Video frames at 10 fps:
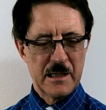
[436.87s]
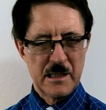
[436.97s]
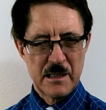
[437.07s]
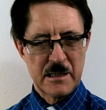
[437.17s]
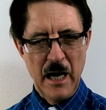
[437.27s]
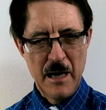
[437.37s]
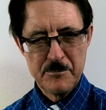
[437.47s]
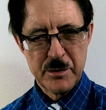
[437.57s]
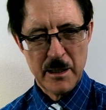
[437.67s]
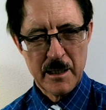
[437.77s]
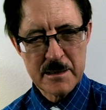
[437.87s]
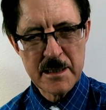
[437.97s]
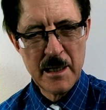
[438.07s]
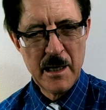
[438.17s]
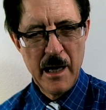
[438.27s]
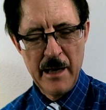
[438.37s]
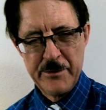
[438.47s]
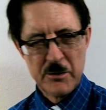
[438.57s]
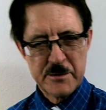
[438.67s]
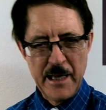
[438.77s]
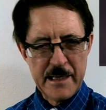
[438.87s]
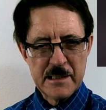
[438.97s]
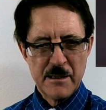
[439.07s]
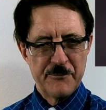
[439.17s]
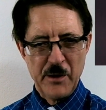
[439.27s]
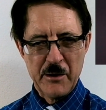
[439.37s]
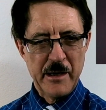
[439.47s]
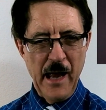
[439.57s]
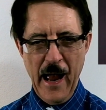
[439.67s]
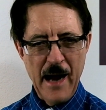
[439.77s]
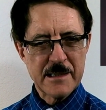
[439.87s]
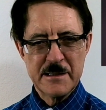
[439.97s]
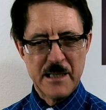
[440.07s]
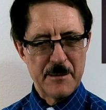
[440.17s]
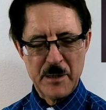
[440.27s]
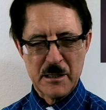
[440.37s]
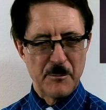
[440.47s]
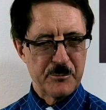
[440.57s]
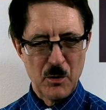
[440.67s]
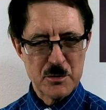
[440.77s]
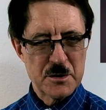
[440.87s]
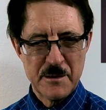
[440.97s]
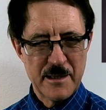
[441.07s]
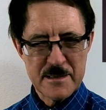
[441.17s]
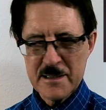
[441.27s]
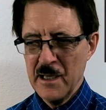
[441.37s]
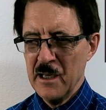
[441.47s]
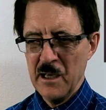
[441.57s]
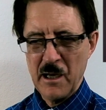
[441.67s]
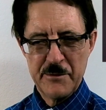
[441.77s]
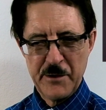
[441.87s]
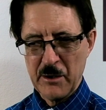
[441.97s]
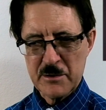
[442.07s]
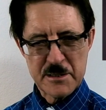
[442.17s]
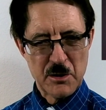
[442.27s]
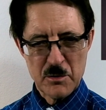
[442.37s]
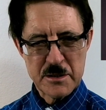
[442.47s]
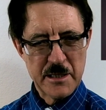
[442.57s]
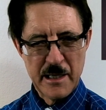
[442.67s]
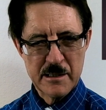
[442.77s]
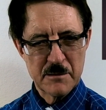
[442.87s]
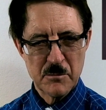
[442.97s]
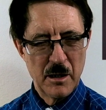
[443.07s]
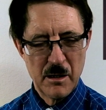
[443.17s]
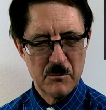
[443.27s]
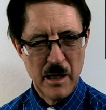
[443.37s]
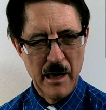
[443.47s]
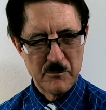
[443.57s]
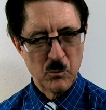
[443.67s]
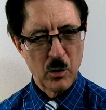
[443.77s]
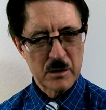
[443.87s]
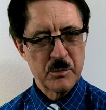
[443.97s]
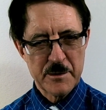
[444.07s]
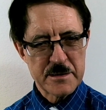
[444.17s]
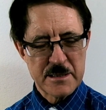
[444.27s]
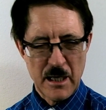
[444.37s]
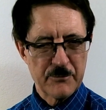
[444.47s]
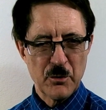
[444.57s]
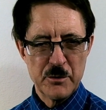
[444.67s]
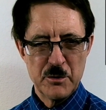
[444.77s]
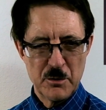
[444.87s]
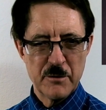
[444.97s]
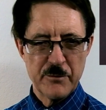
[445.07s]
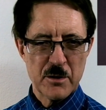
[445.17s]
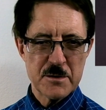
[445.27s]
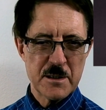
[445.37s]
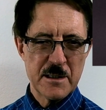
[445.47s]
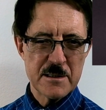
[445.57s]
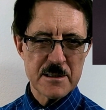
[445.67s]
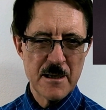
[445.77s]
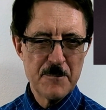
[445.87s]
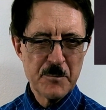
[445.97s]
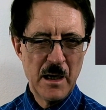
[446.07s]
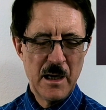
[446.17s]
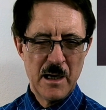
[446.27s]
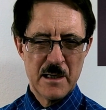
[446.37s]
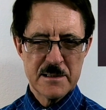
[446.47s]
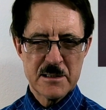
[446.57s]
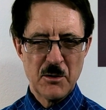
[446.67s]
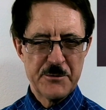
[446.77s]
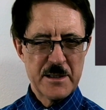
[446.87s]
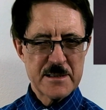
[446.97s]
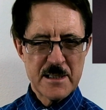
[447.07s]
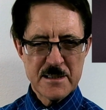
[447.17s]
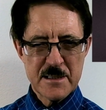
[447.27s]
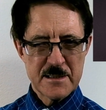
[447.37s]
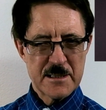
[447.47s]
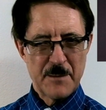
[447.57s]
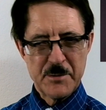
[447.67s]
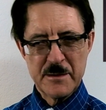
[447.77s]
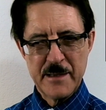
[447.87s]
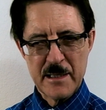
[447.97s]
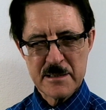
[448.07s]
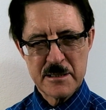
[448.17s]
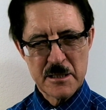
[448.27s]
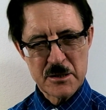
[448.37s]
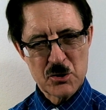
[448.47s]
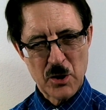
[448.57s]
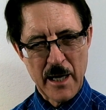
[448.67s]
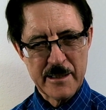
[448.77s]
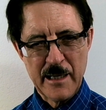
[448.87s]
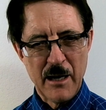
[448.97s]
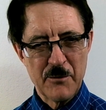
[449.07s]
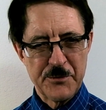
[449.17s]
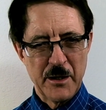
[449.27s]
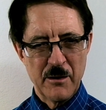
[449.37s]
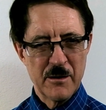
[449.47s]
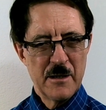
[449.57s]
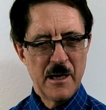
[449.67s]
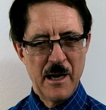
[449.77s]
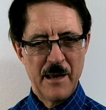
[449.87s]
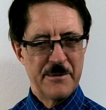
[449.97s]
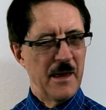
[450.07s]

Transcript: complex. And they're taking a very academic approach to this. They're associated and work with several universities. So this isn't something that's just trotted out there and